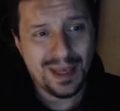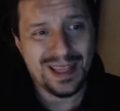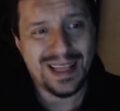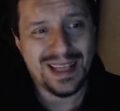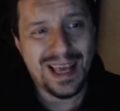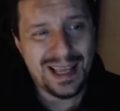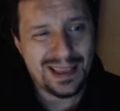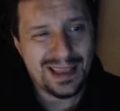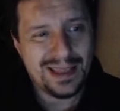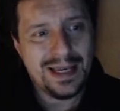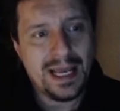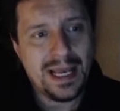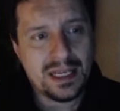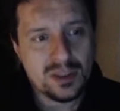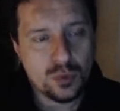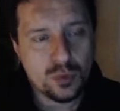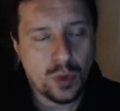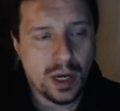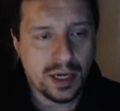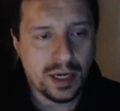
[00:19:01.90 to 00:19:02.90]
at the
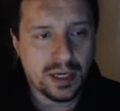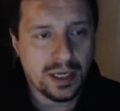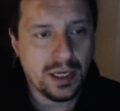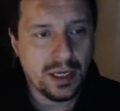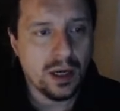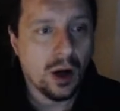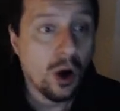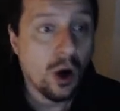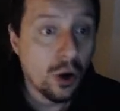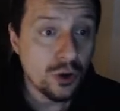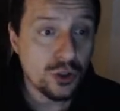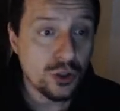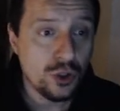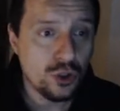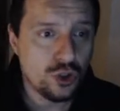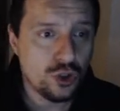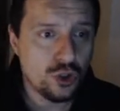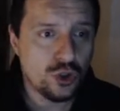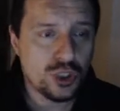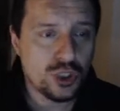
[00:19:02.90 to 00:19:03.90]
next one here on
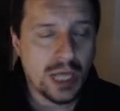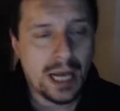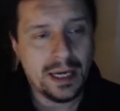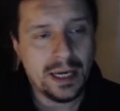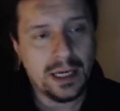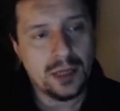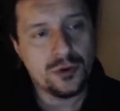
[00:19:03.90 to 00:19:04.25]
YouTube channel.